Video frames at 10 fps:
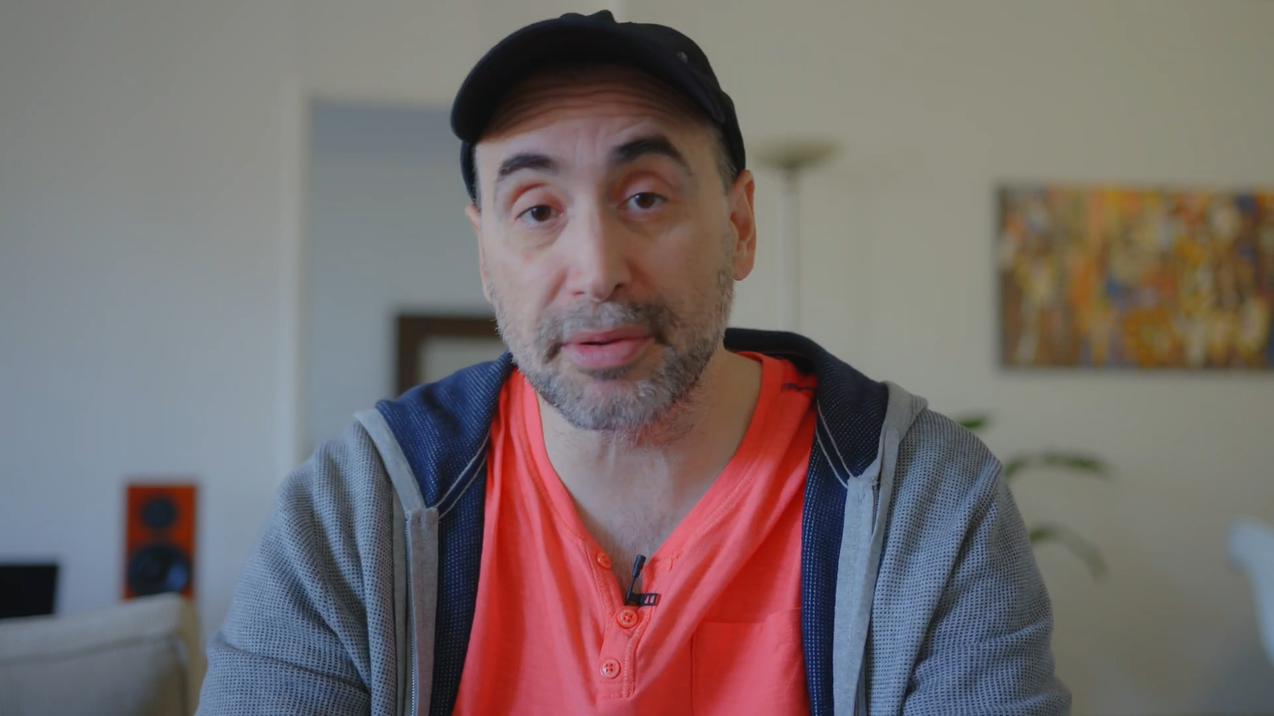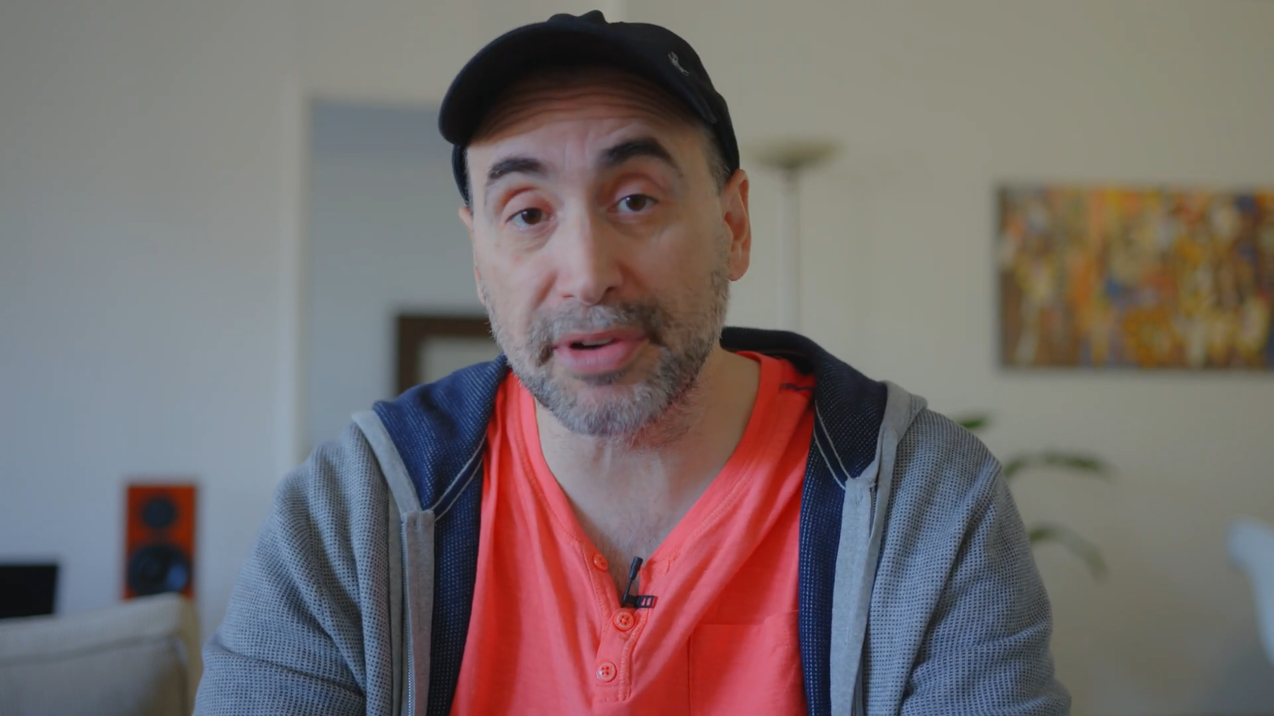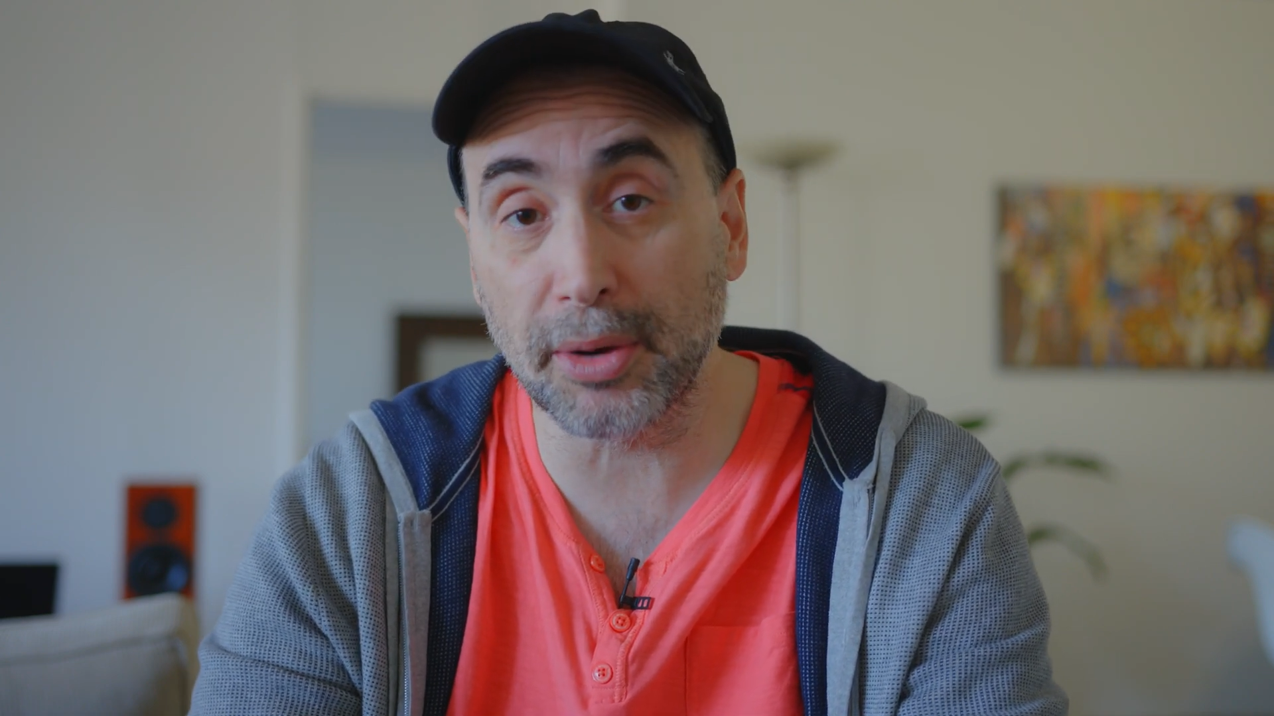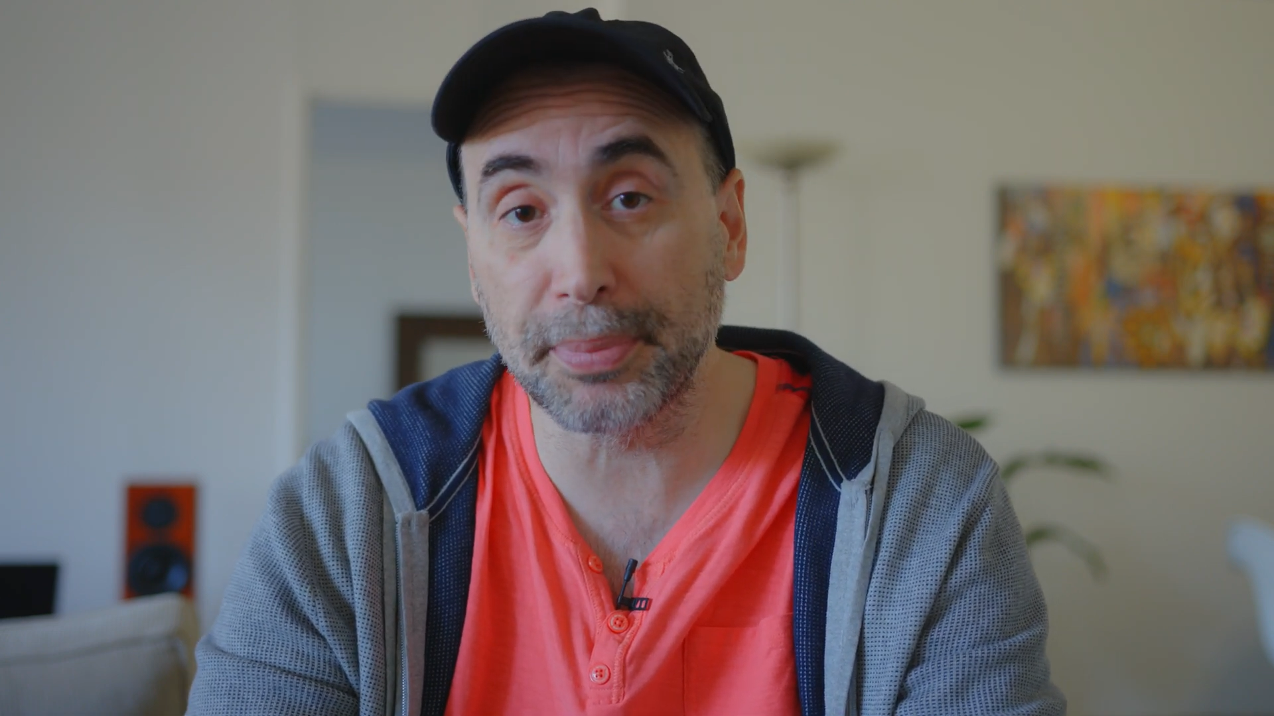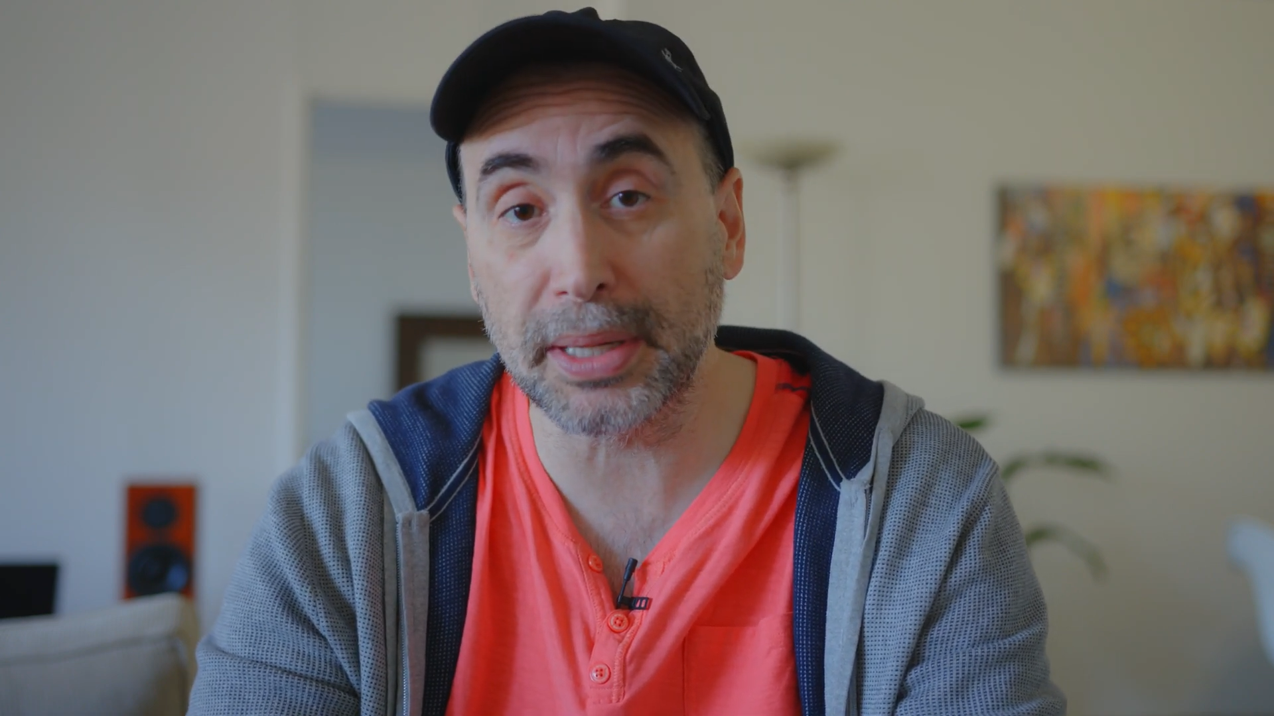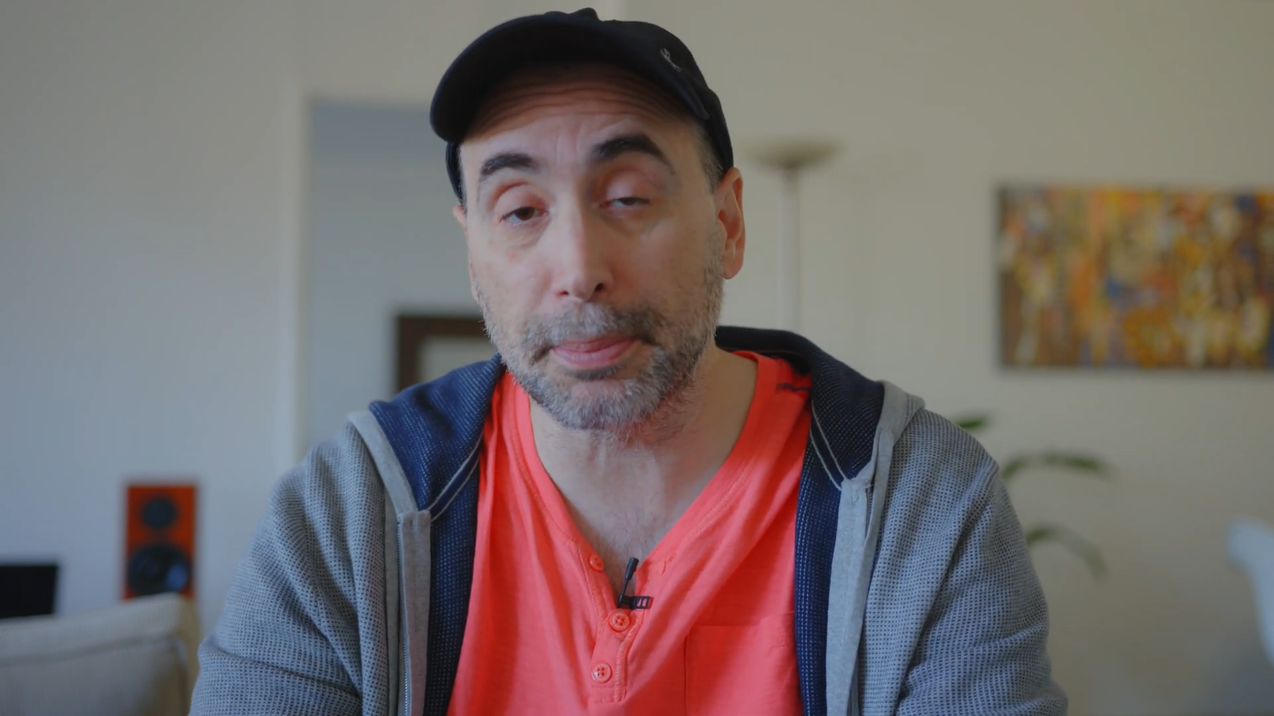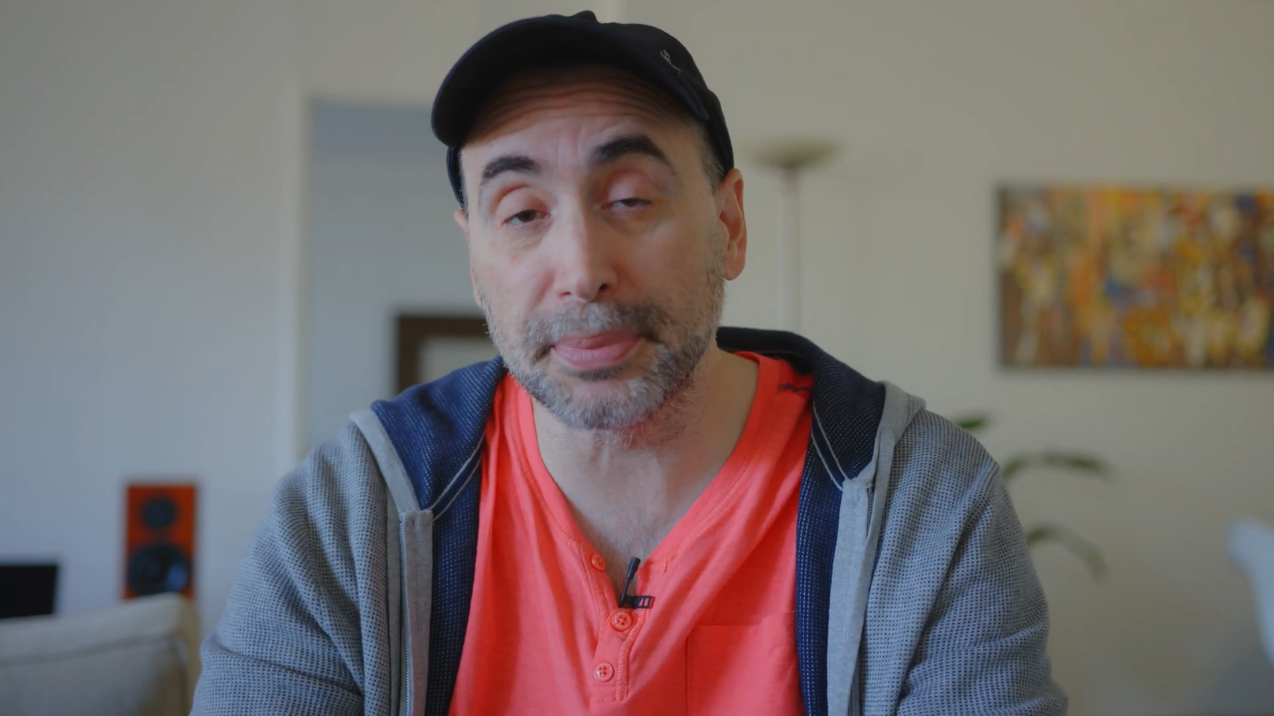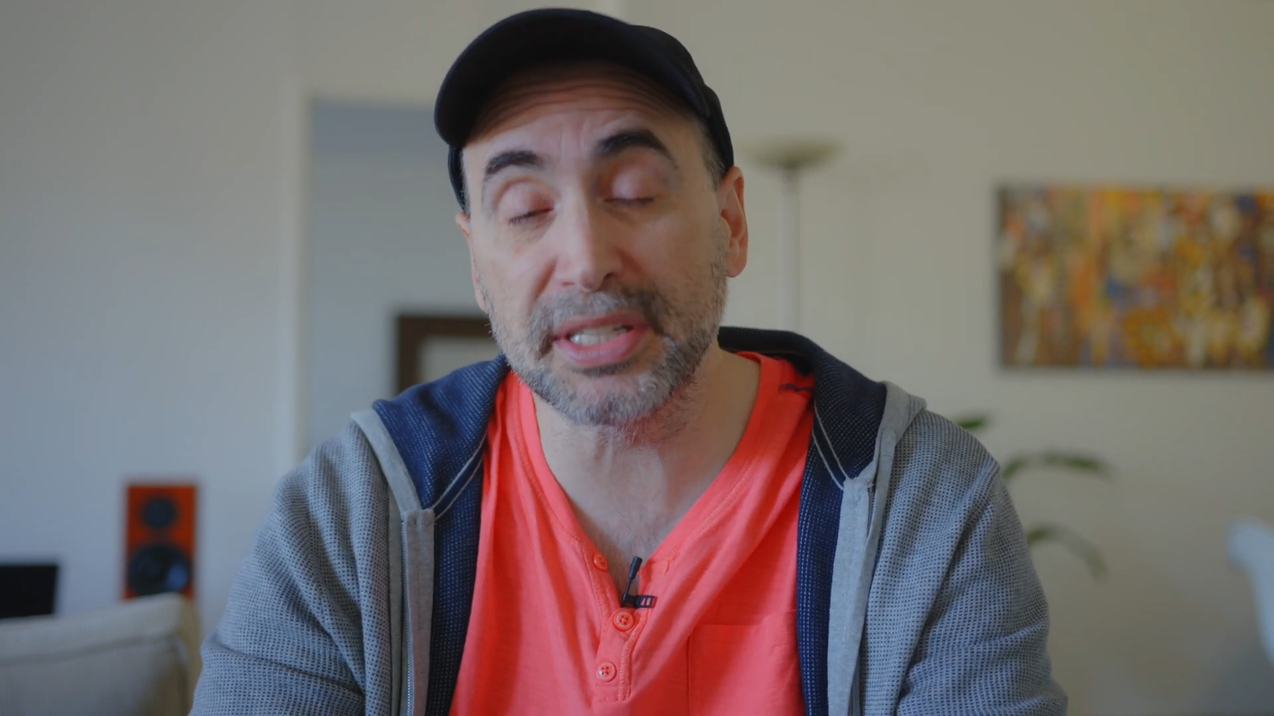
be developing